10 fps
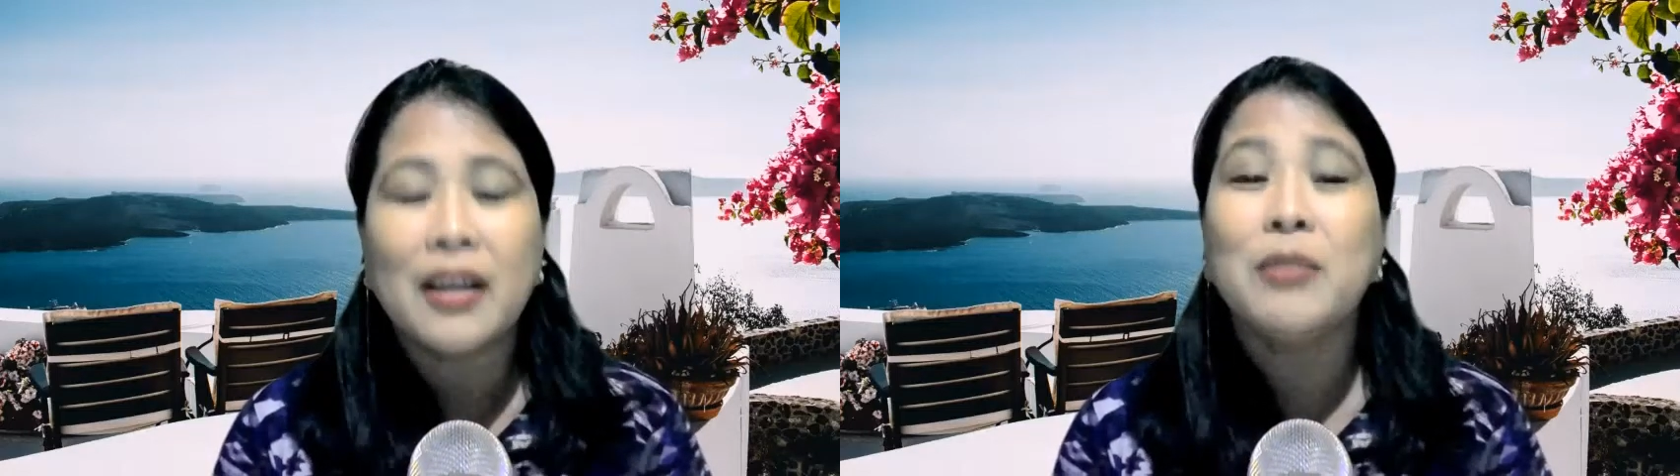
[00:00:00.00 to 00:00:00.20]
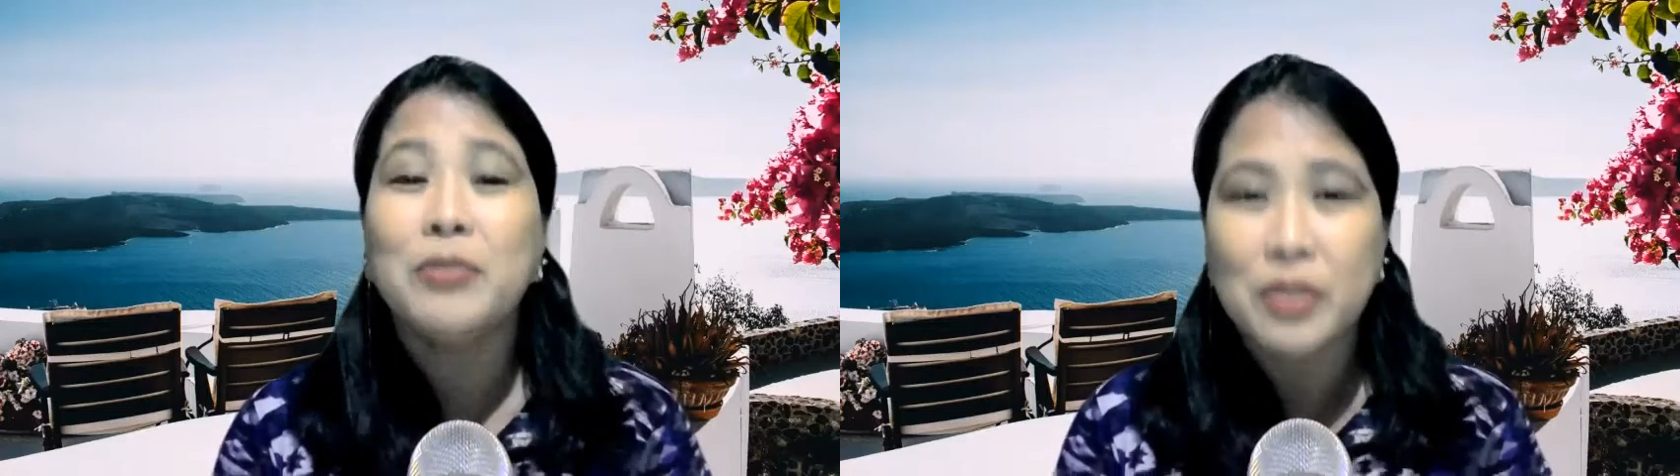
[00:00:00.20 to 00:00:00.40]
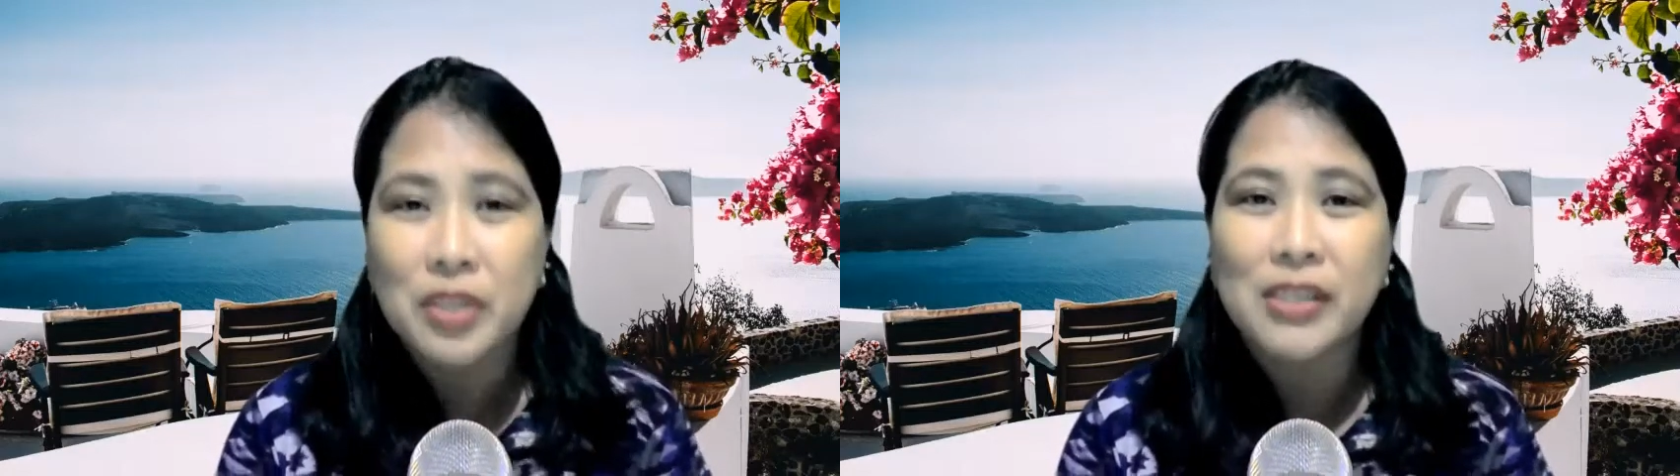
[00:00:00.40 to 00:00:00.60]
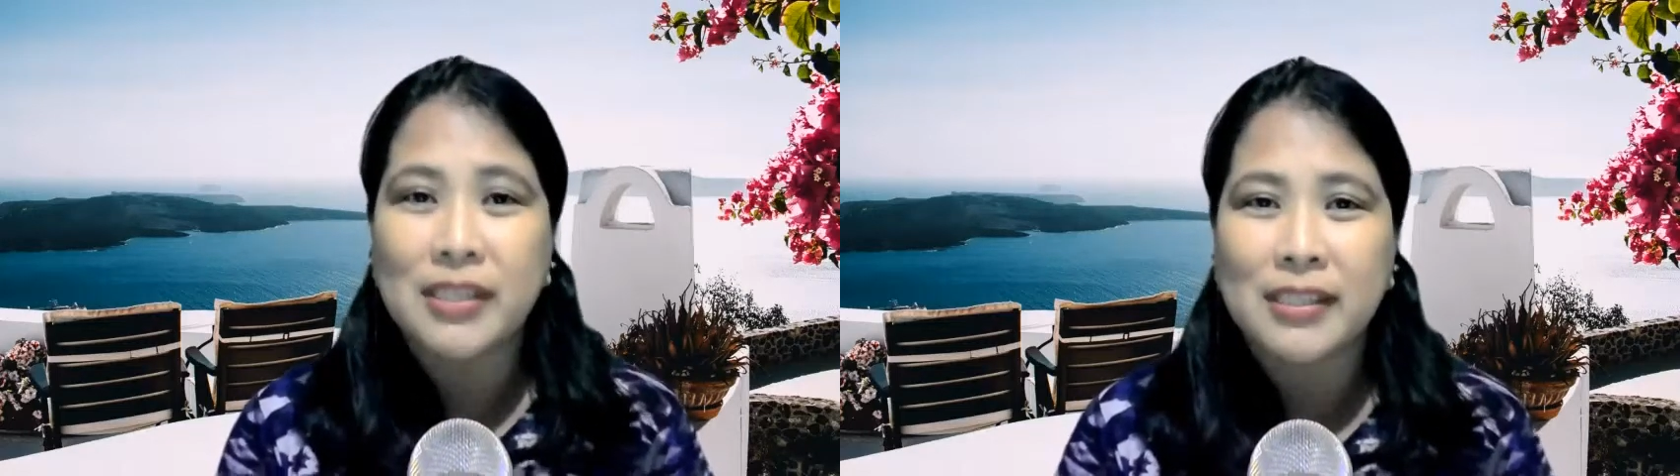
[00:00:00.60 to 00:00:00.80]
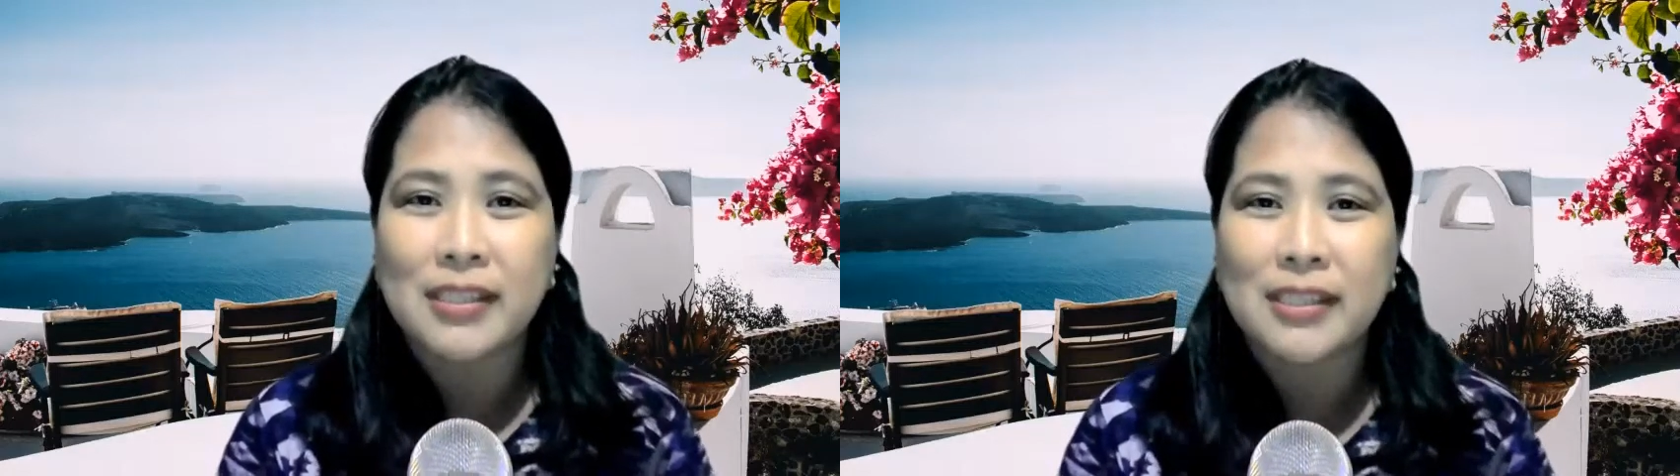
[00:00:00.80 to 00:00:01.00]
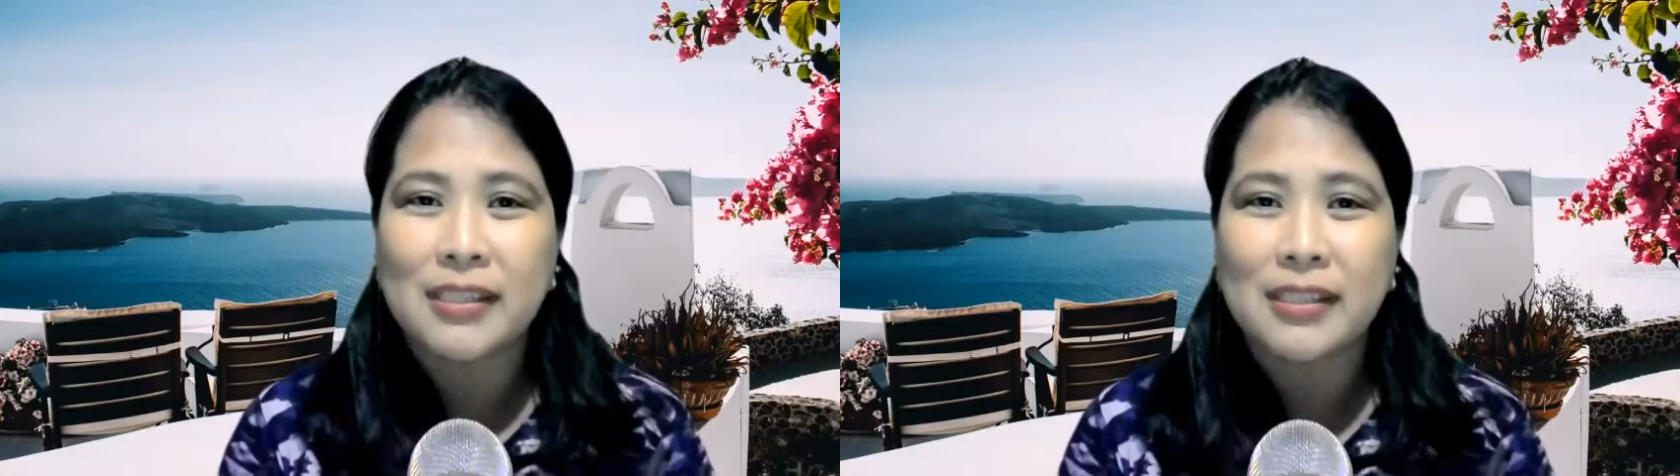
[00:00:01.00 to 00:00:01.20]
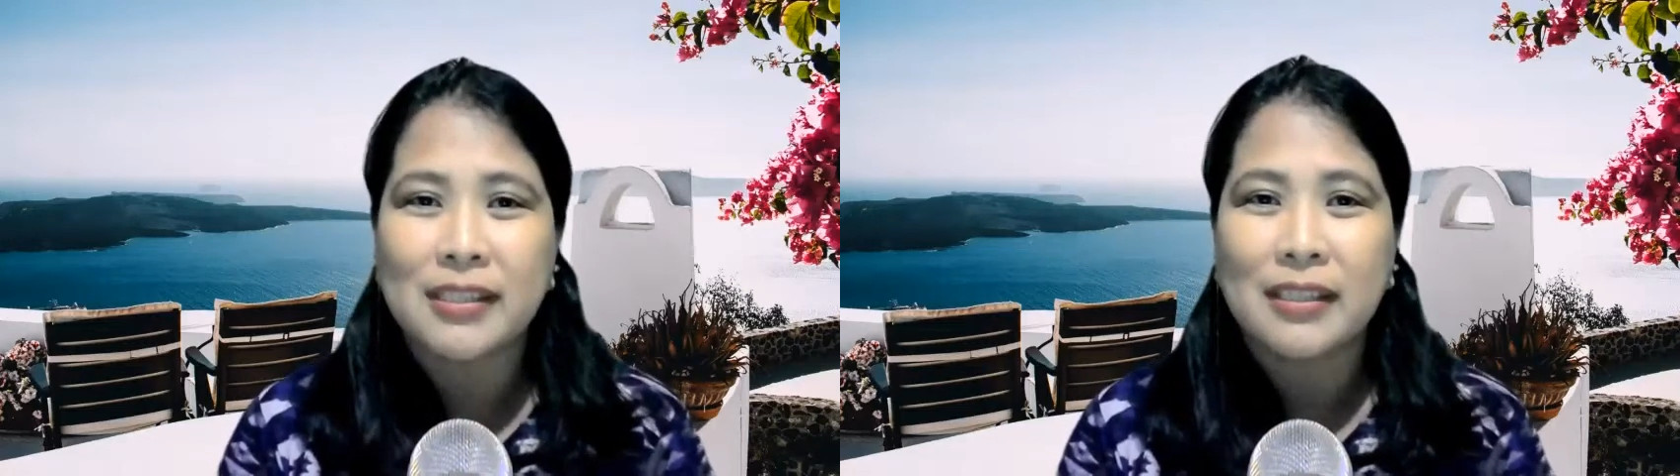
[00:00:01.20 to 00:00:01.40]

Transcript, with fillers: come to Jesus